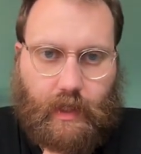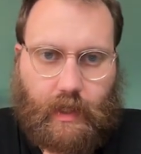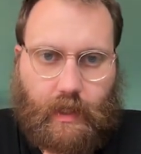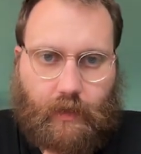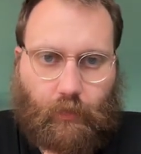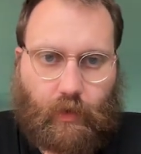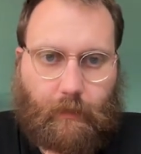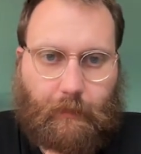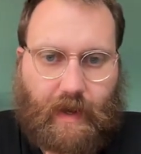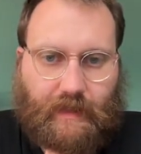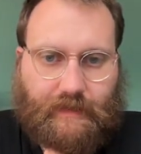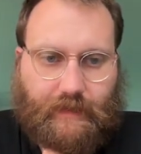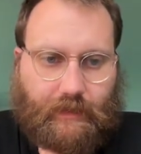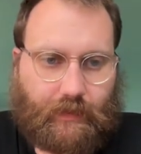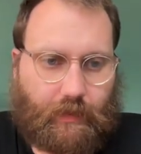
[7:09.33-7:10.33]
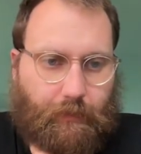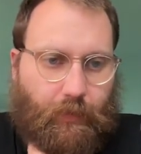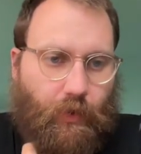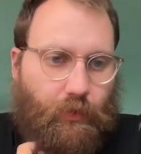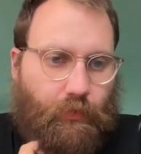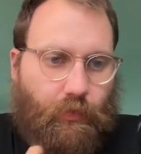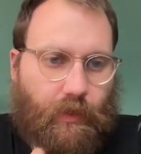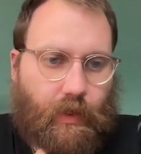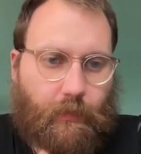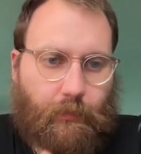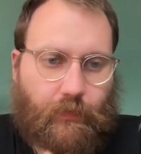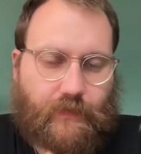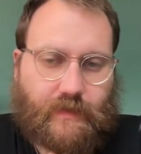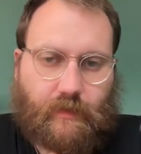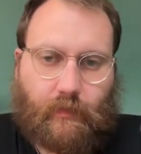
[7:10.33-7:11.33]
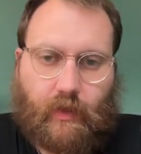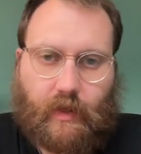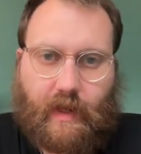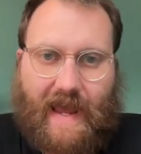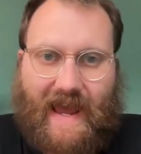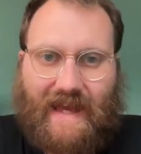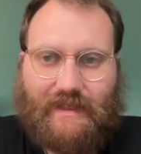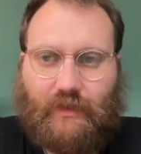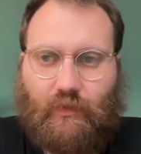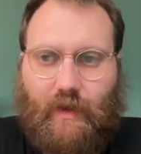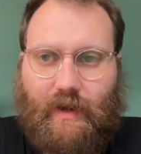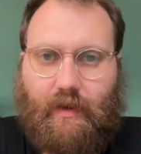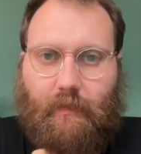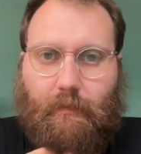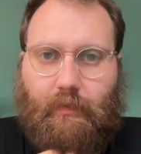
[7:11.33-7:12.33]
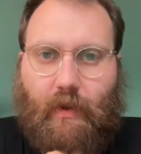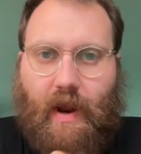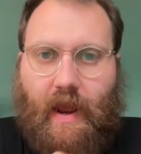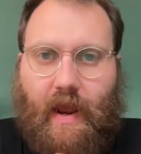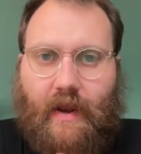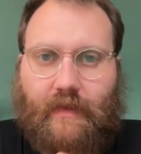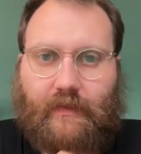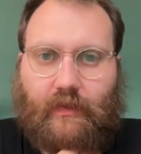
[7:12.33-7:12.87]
We're basically partnering up with someone that has created a brand